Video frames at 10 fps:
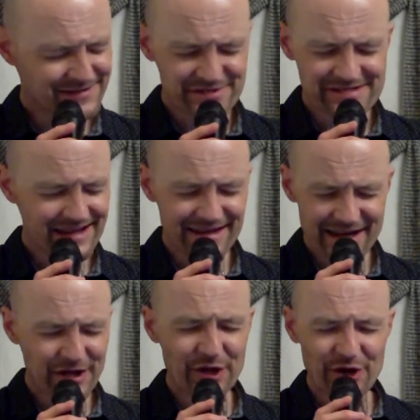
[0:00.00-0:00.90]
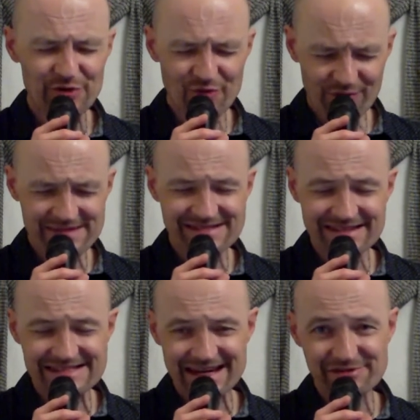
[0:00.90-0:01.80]
just, again, an
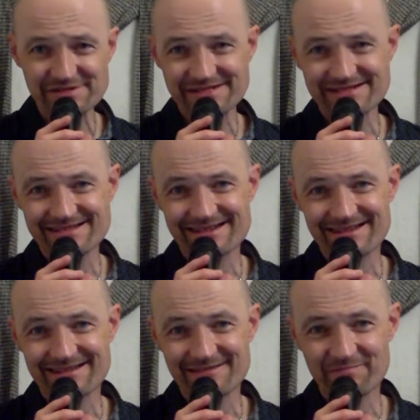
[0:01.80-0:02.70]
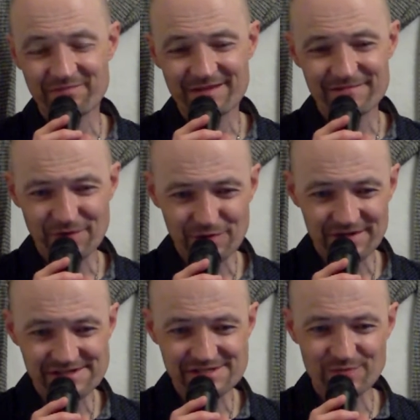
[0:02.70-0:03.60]
enormously talented
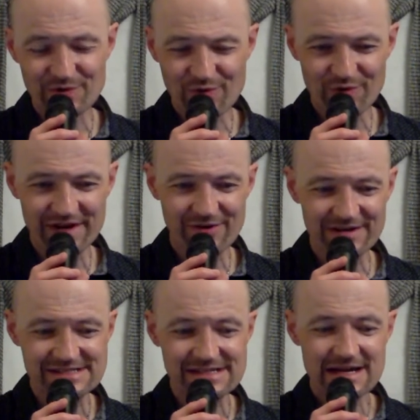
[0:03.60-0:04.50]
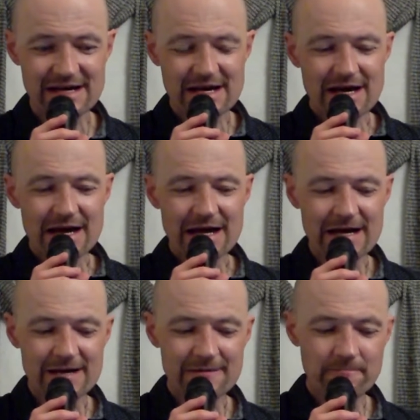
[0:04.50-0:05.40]
vocalist and recording artist.
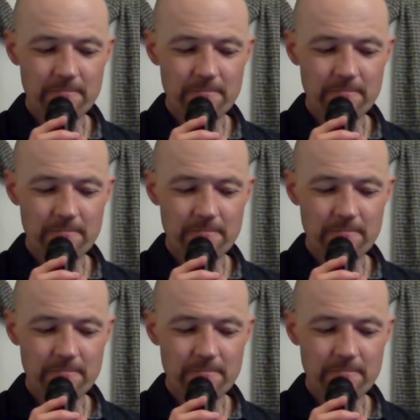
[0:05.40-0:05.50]
And